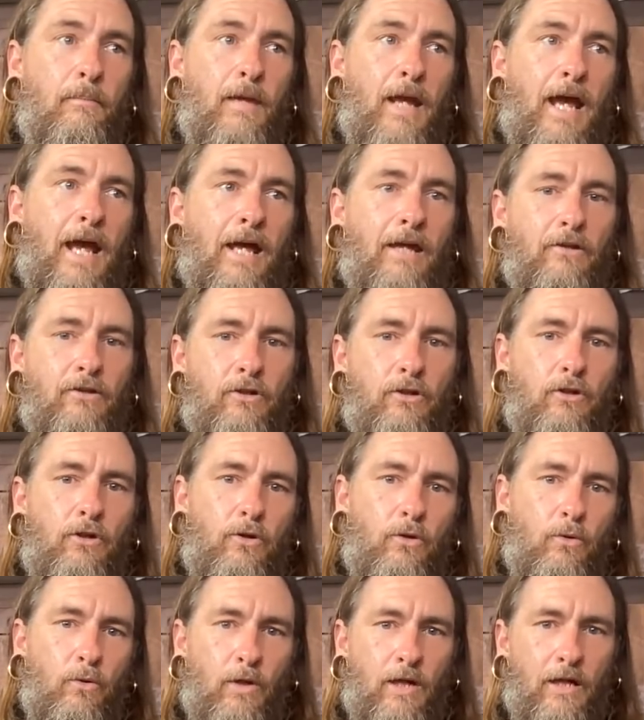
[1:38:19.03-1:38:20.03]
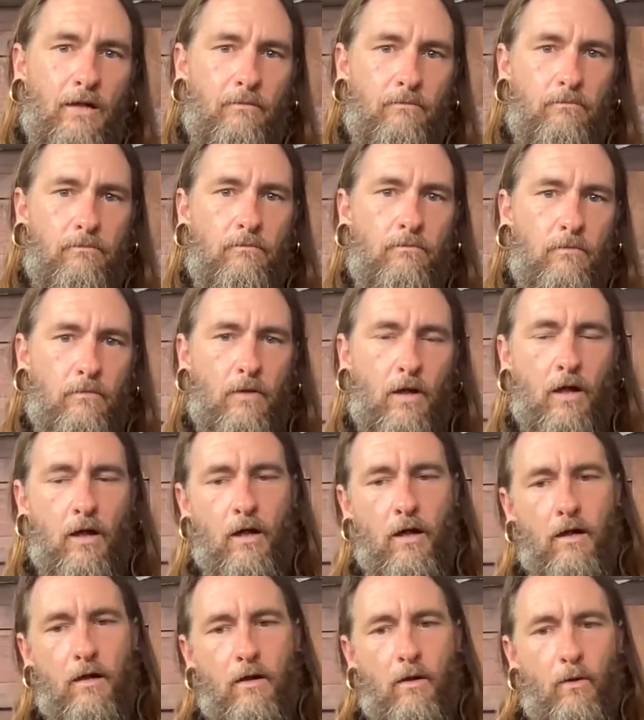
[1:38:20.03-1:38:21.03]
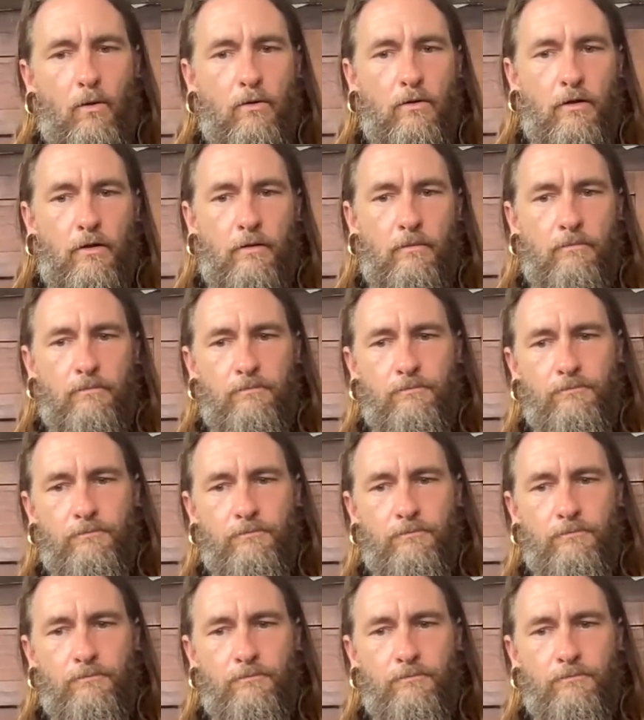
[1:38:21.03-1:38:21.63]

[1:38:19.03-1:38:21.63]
as you get, older.